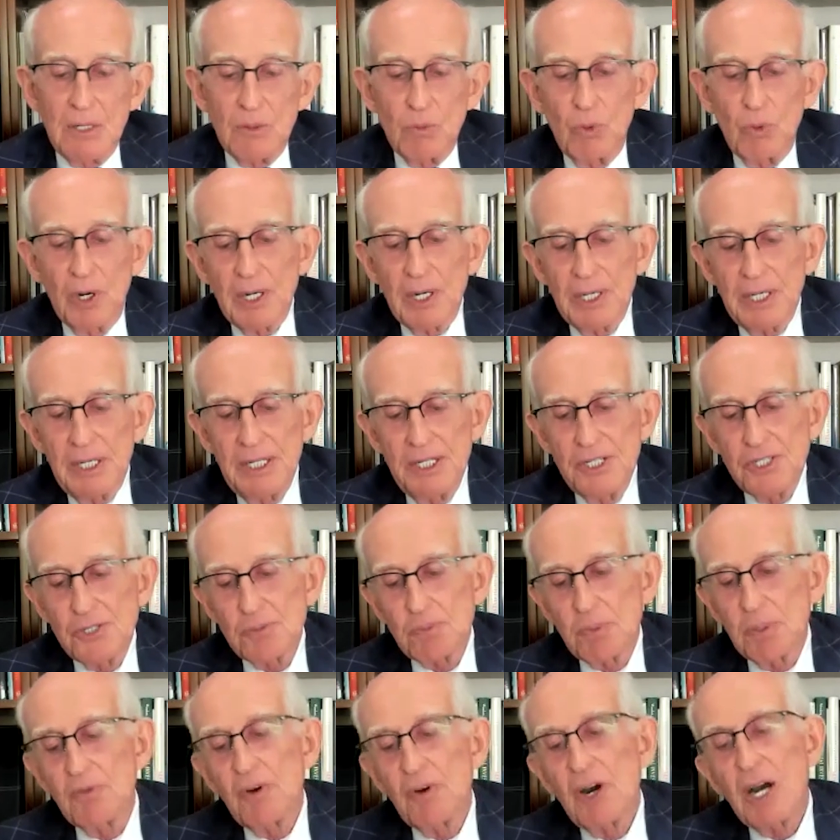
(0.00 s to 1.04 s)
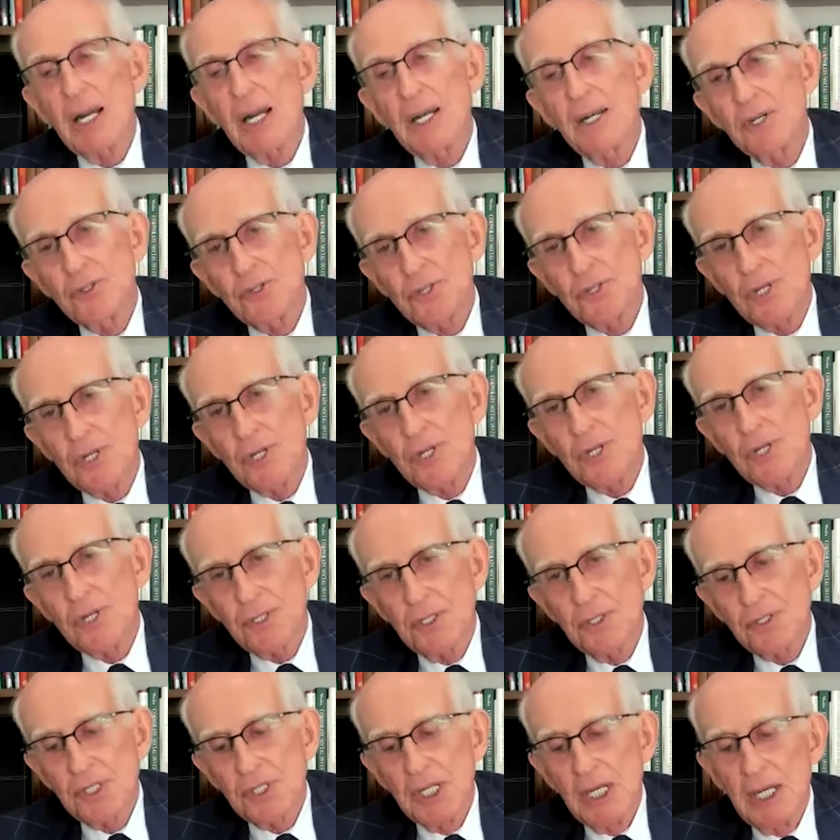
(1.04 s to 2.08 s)
where he's provided
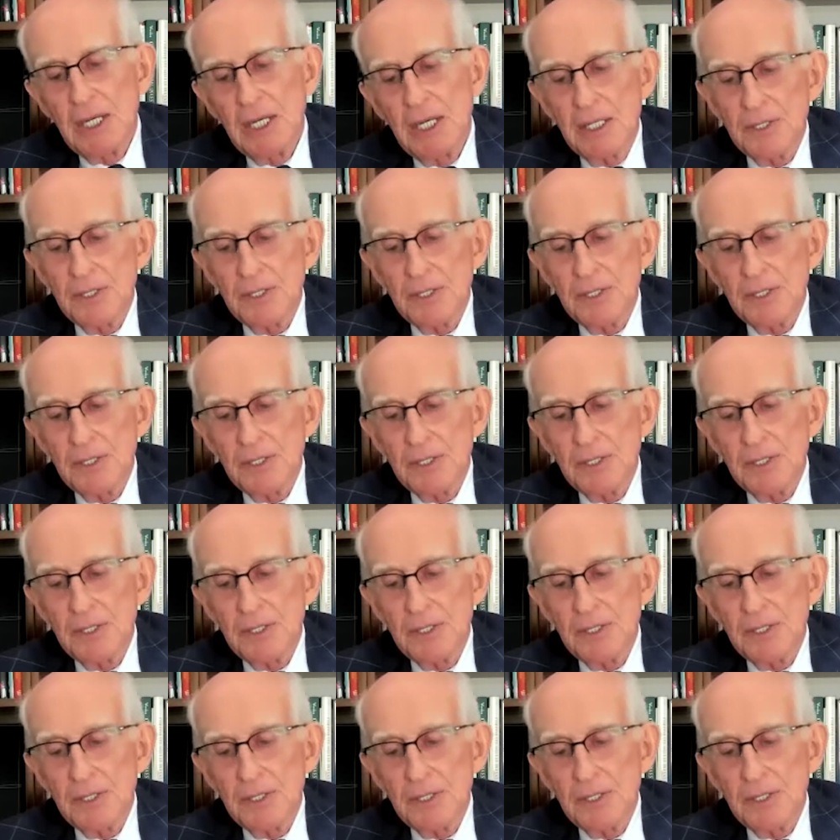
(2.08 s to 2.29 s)
assistance